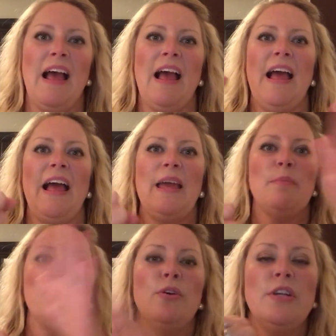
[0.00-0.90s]
I
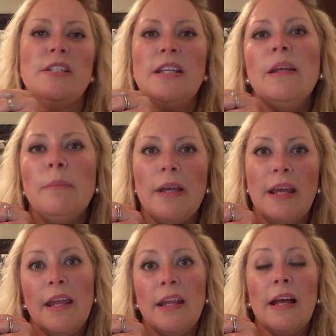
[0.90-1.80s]
put him
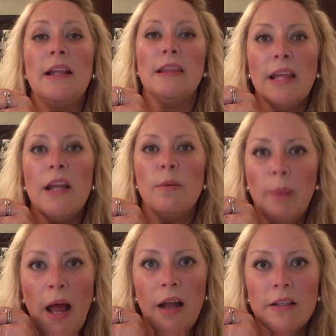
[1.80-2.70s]
in a little
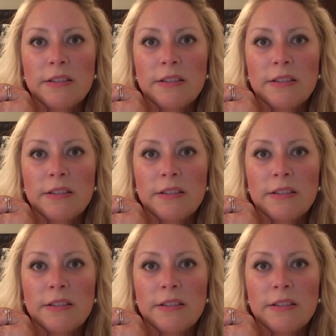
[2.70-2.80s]
box